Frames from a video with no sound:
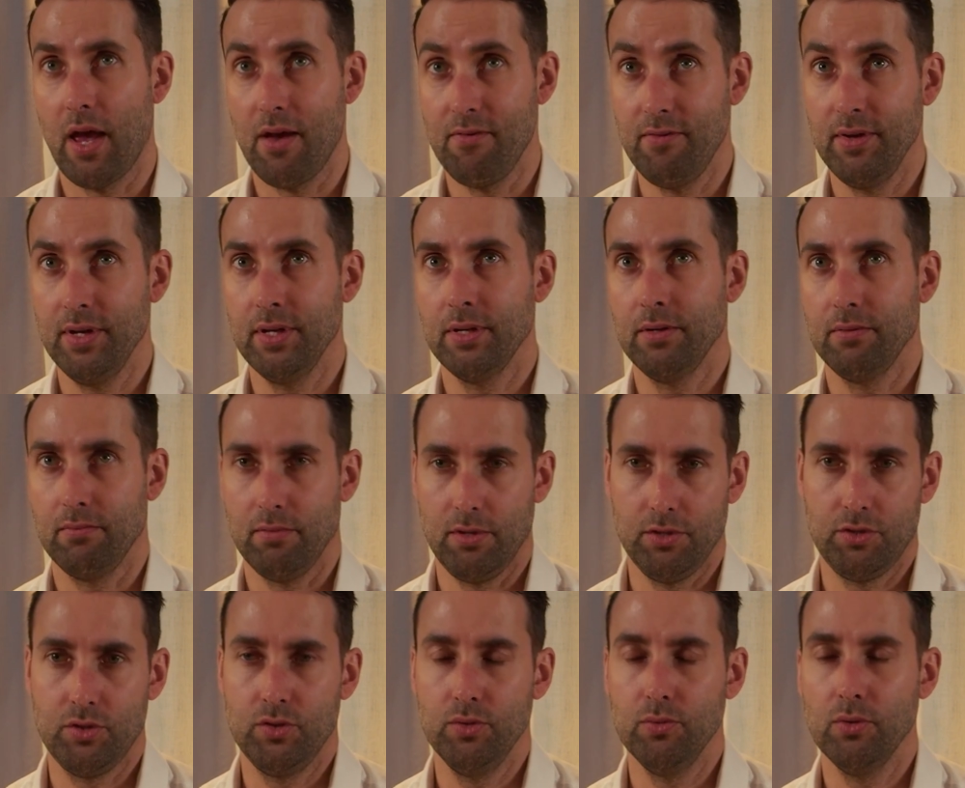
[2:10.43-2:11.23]
Having
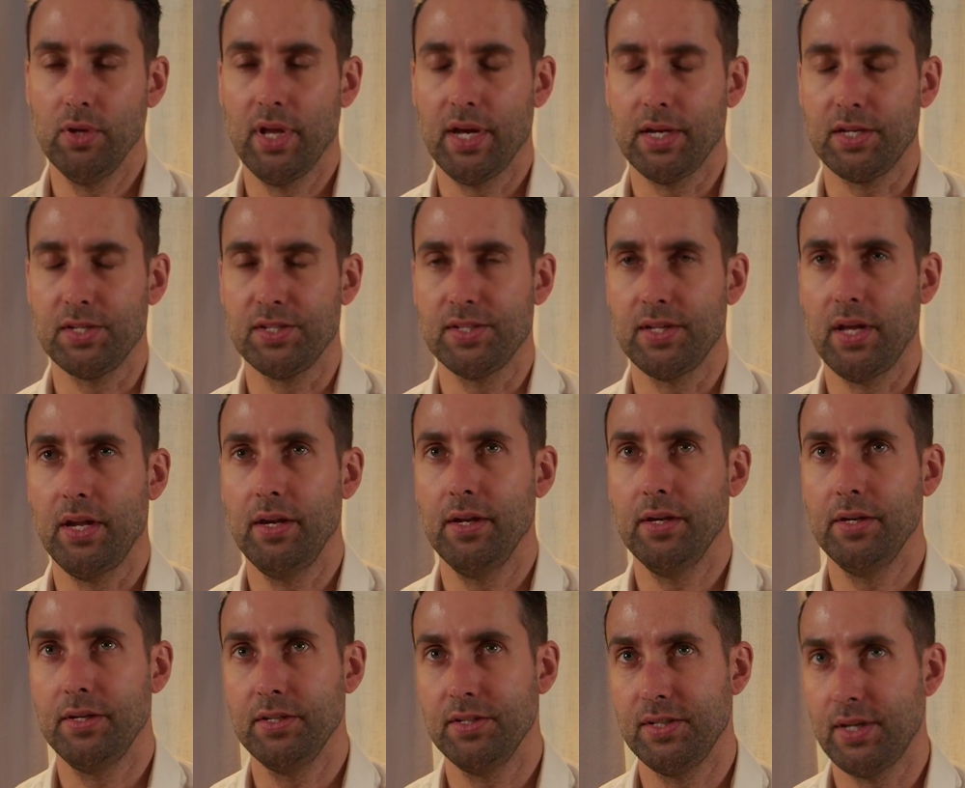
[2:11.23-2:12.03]
a tool like
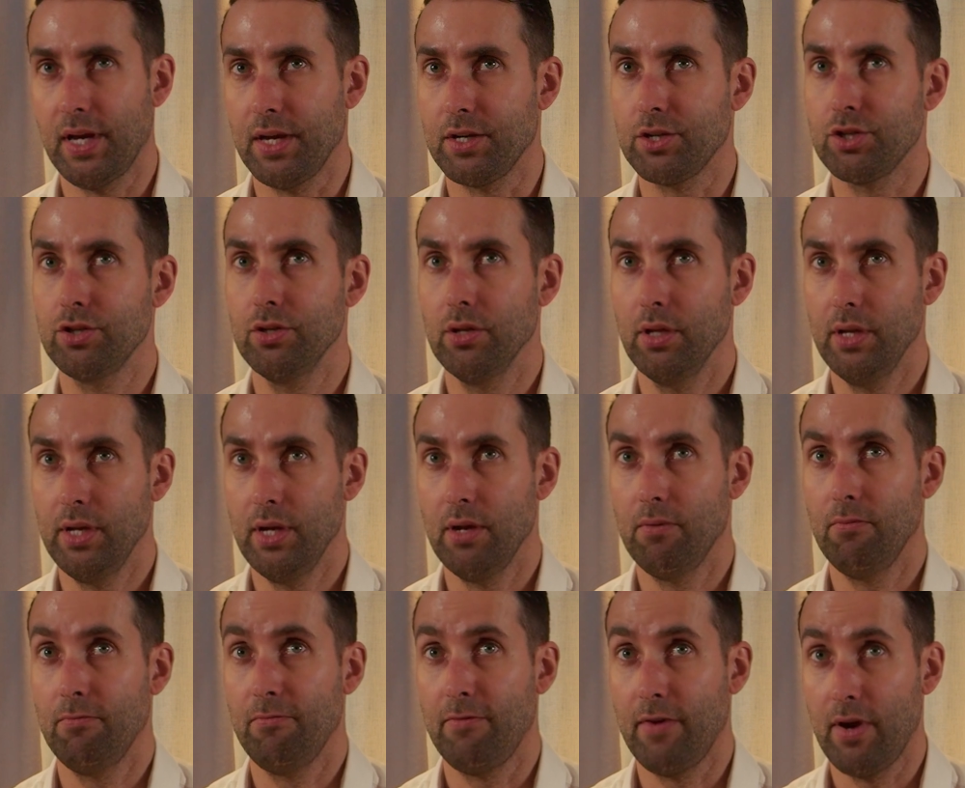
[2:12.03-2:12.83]
SENDit is
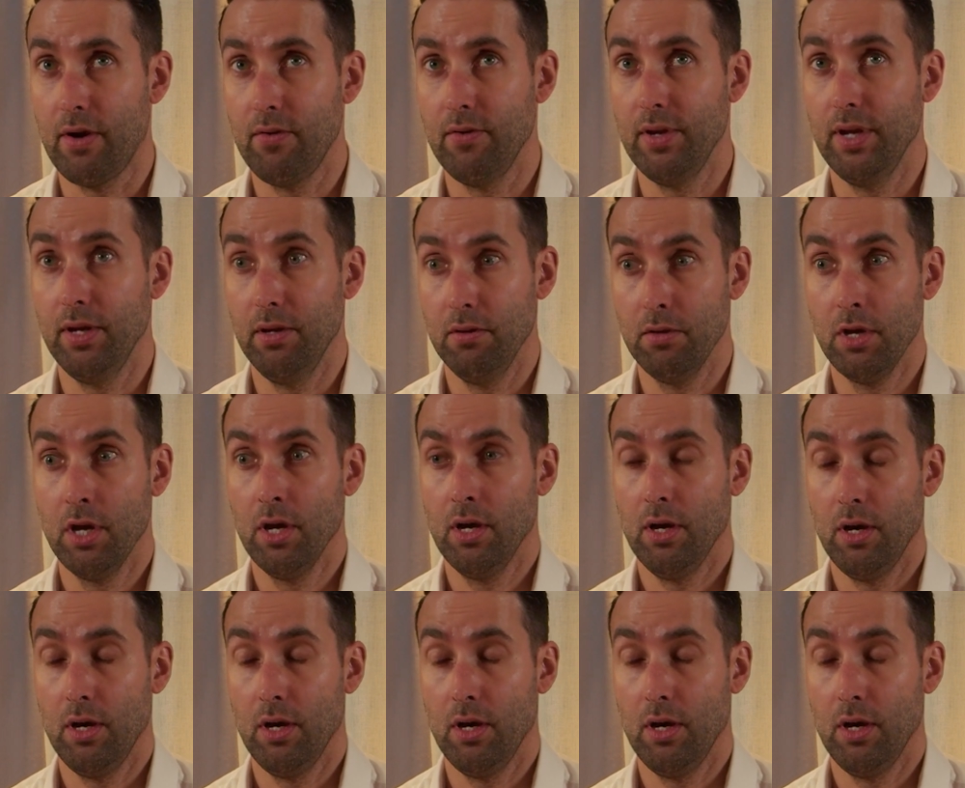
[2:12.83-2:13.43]
actually